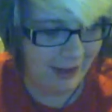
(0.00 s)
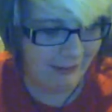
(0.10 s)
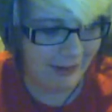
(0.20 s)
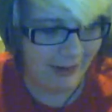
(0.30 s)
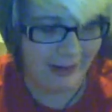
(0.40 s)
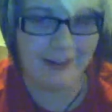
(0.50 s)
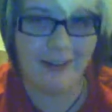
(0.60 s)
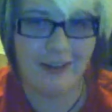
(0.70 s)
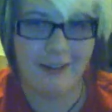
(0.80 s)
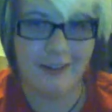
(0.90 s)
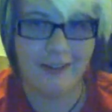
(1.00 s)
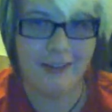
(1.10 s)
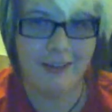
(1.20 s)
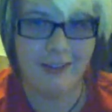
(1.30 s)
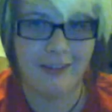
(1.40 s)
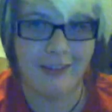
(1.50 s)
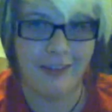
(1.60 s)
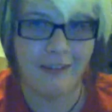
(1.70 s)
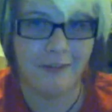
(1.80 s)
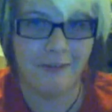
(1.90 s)
I mean, like I said,
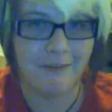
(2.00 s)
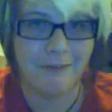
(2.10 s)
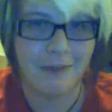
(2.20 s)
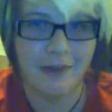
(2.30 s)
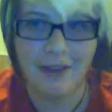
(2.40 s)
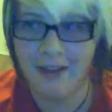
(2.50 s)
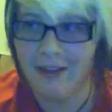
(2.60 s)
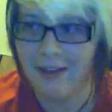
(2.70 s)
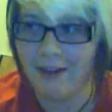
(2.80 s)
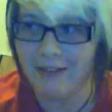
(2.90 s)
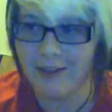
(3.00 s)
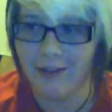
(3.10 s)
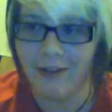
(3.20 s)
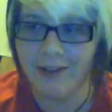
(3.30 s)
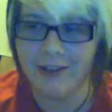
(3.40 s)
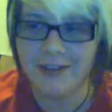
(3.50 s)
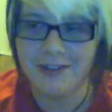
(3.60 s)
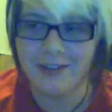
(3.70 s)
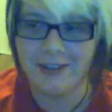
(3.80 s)
I'm, I'm in college,